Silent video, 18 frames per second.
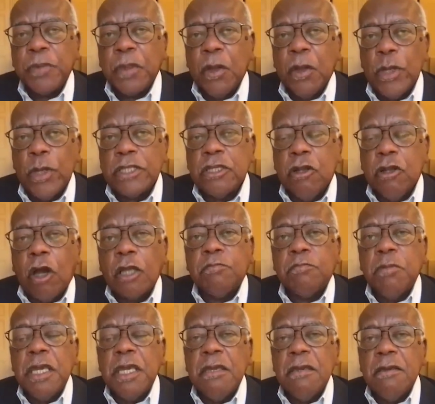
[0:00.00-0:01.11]
which got
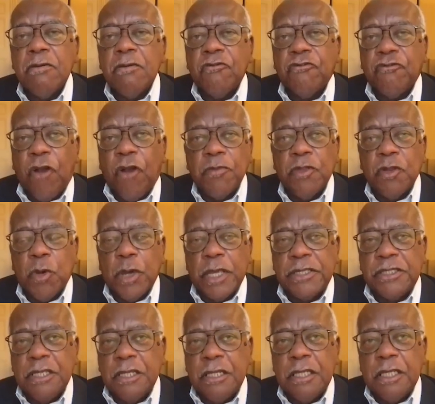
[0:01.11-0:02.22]
me from the
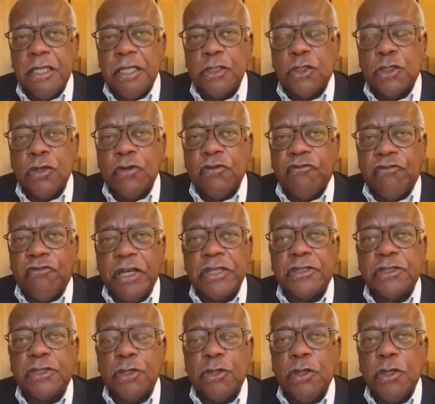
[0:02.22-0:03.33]
West Indies
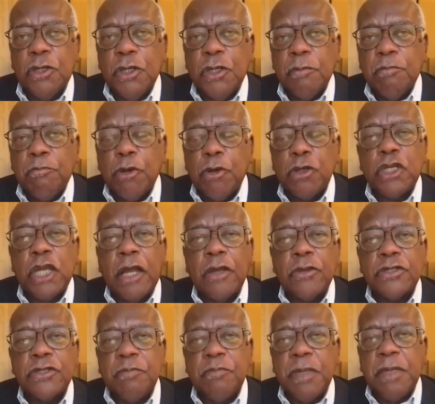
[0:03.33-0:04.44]
first to Bush
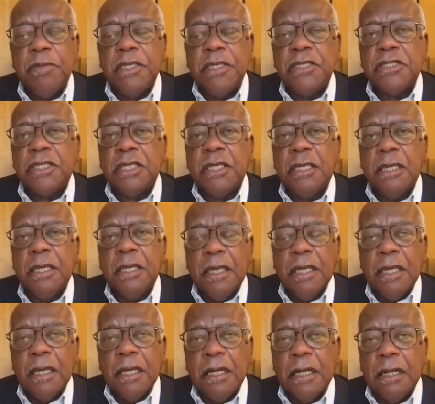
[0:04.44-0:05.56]
House, a BBC
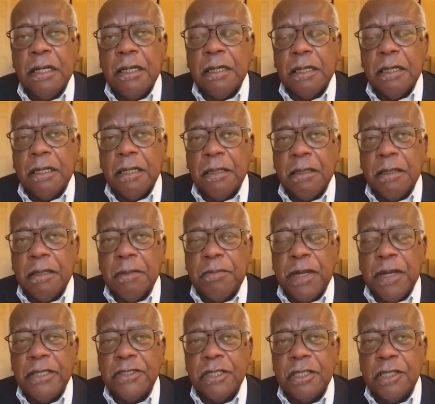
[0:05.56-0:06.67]
a
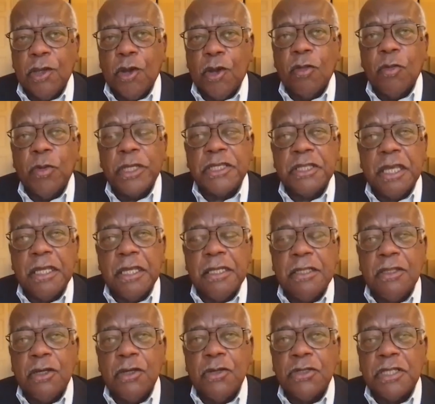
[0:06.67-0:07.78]
place in the Old, which then
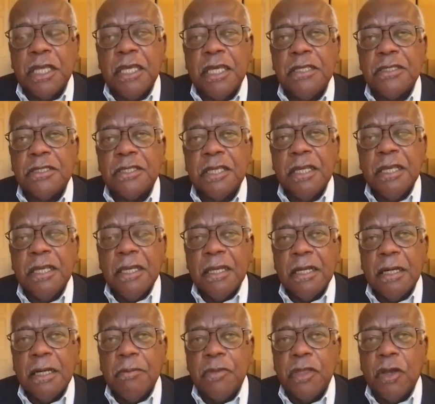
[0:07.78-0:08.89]
in those days,
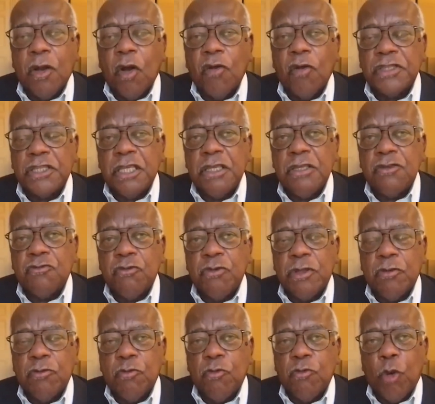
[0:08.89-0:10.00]

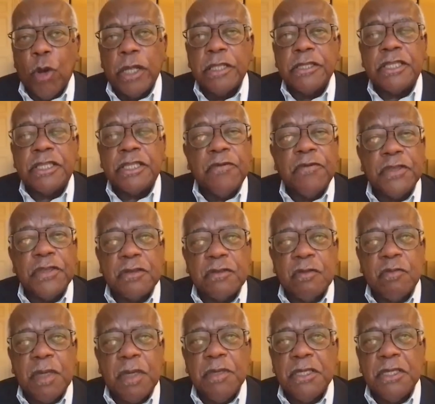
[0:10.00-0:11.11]
the World Service of the
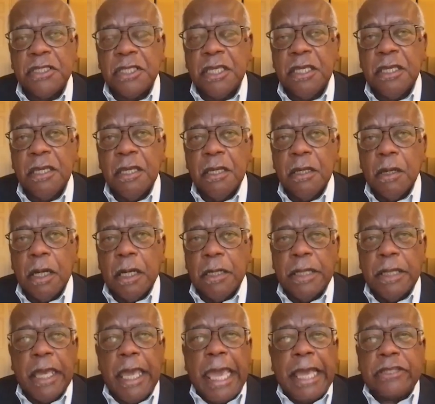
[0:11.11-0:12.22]
BBC,
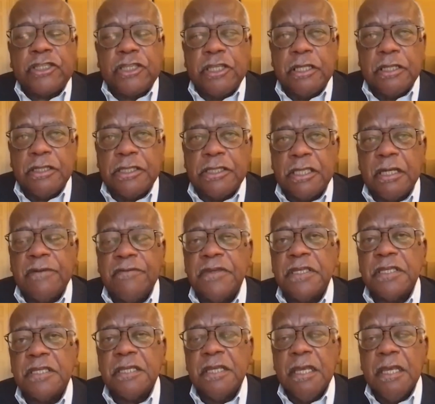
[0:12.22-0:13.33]
an excellent
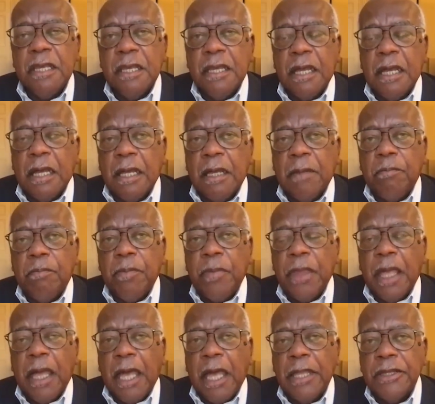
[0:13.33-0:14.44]
service.
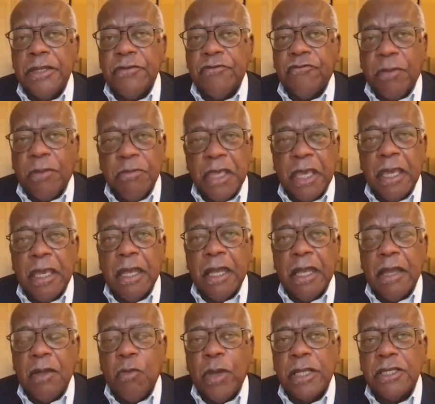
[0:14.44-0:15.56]
And from there,
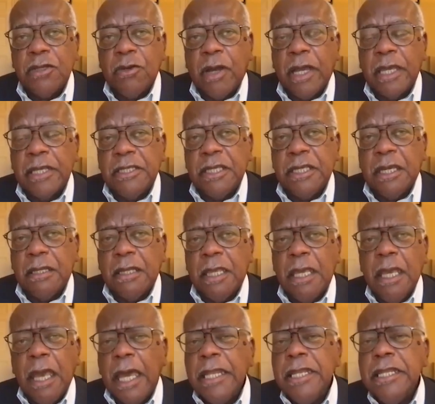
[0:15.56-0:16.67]
I went to ITN.
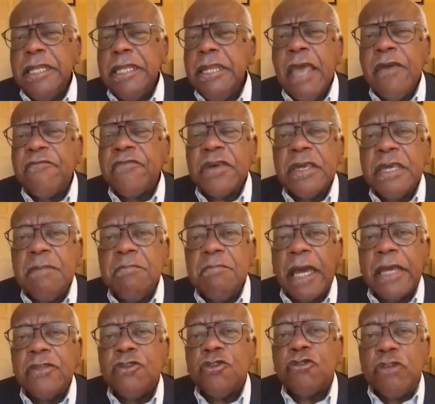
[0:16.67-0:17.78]
And never in
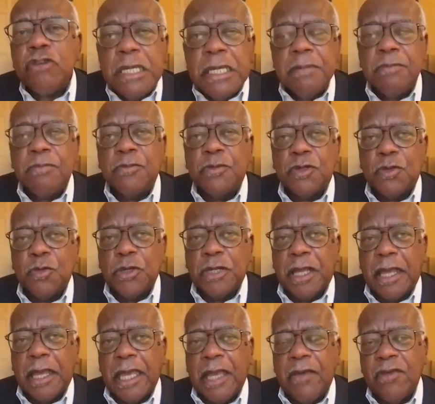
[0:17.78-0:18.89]
my dreams would
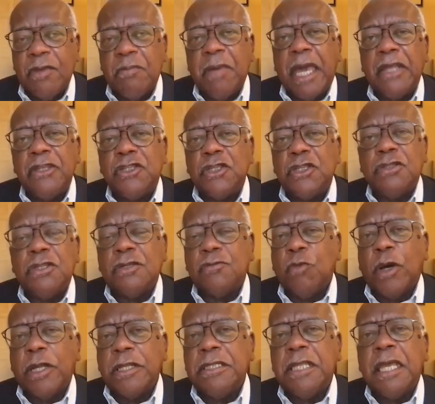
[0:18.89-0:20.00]
I have imagined that
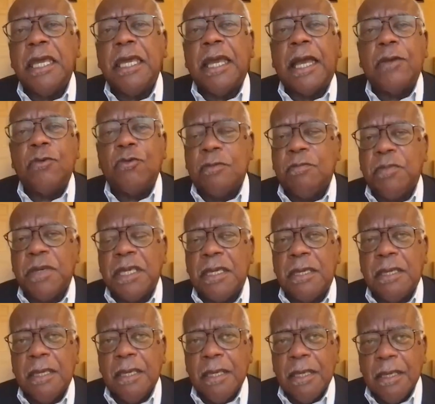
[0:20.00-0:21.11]
one day I would
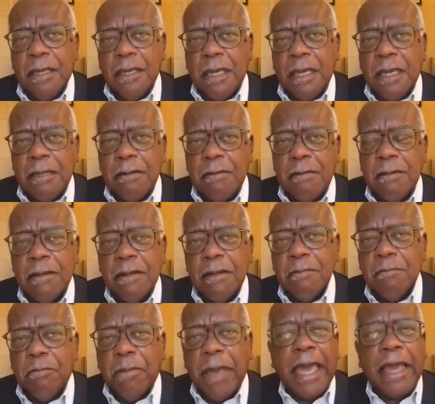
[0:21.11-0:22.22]
be in
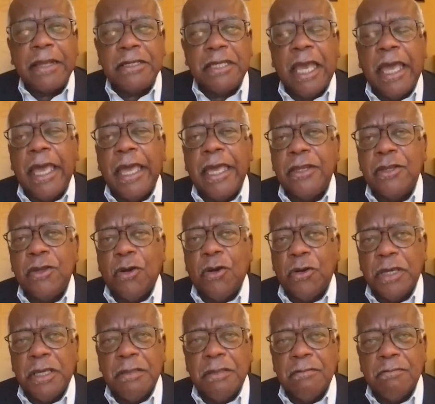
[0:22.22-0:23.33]
Baghdad or
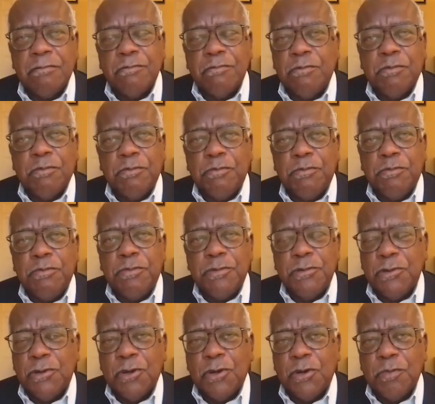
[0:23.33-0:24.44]
in,
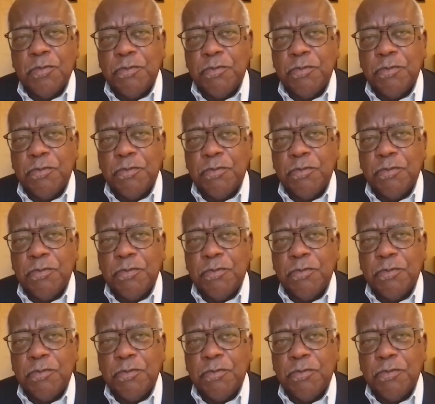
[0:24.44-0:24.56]
you know,